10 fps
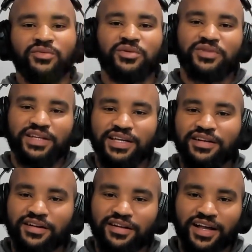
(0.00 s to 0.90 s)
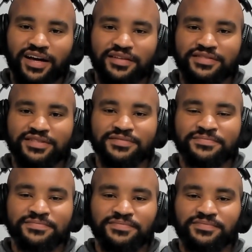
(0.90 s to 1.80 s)
what we need in our lives.
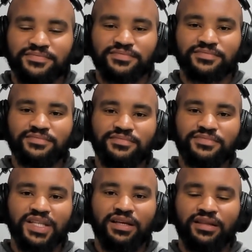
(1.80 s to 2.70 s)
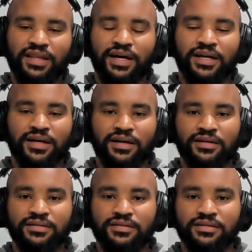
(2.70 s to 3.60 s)

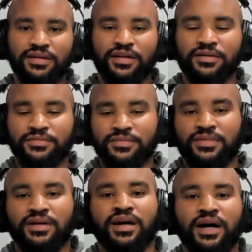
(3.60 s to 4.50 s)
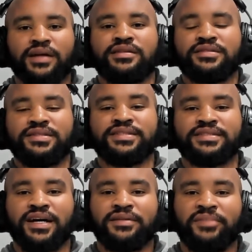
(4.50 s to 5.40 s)
That you know, God
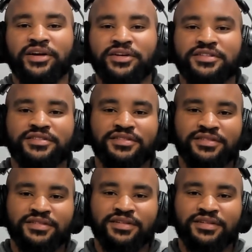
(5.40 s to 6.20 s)
designed marriage,